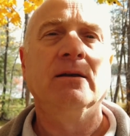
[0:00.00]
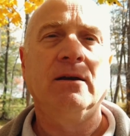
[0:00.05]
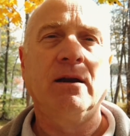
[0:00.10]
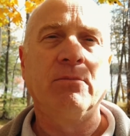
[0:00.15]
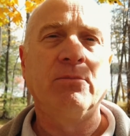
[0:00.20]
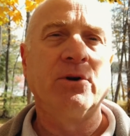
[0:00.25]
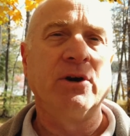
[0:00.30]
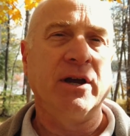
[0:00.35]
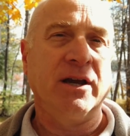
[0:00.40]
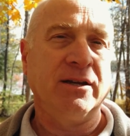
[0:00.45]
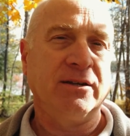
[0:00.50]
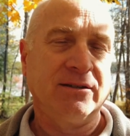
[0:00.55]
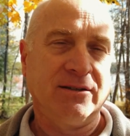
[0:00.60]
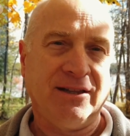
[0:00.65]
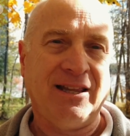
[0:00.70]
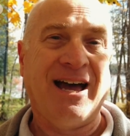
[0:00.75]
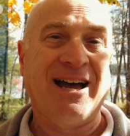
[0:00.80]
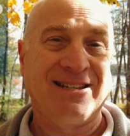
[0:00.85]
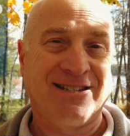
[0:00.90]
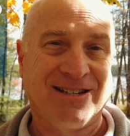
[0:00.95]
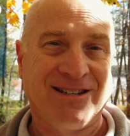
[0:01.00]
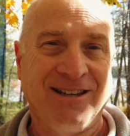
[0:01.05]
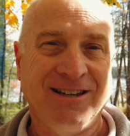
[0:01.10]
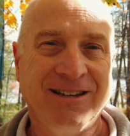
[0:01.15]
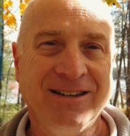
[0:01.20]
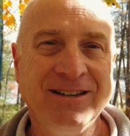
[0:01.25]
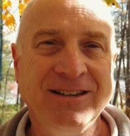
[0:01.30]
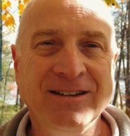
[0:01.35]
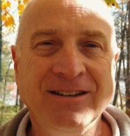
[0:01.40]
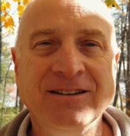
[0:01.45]
Number 8,
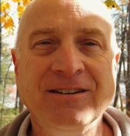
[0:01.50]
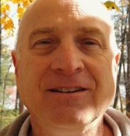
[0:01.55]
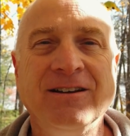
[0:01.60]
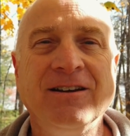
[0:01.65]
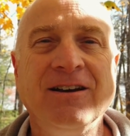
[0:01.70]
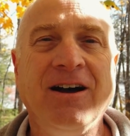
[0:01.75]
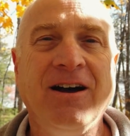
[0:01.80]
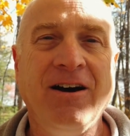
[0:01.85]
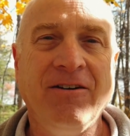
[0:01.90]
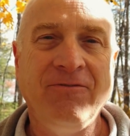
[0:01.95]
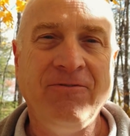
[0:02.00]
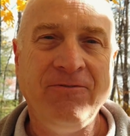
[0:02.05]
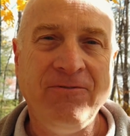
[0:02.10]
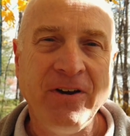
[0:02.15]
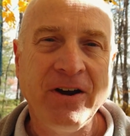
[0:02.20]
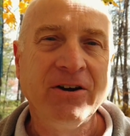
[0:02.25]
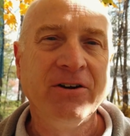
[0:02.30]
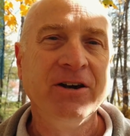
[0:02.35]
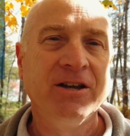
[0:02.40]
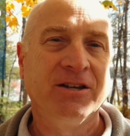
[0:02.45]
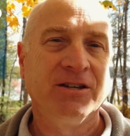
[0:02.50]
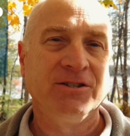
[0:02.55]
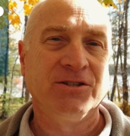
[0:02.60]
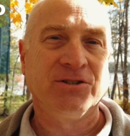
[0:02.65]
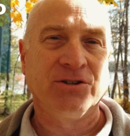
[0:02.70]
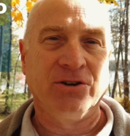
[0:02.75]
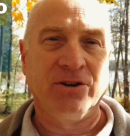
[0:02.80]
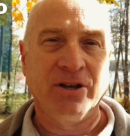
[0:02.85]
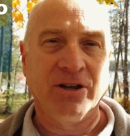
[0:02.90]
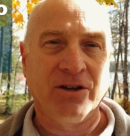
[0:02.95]
lastly, a very
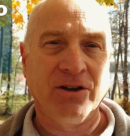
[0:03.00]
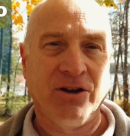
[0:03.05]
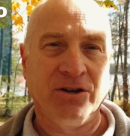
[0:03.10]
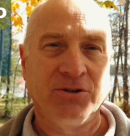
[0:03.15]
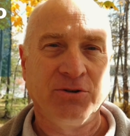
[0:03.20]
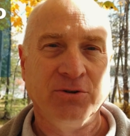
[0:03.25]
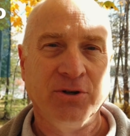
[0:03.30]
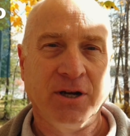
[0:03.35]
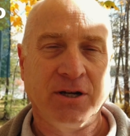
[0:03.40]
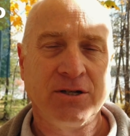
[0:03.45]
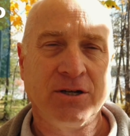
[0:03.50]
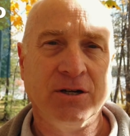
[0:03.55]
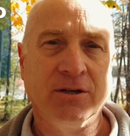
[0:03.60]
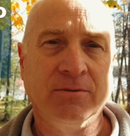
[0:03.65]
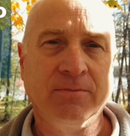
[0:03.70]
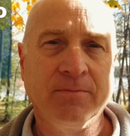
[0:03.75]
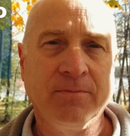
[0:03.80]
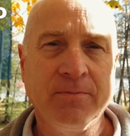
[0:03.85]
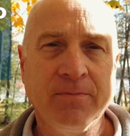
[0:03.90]
concerning contradiction.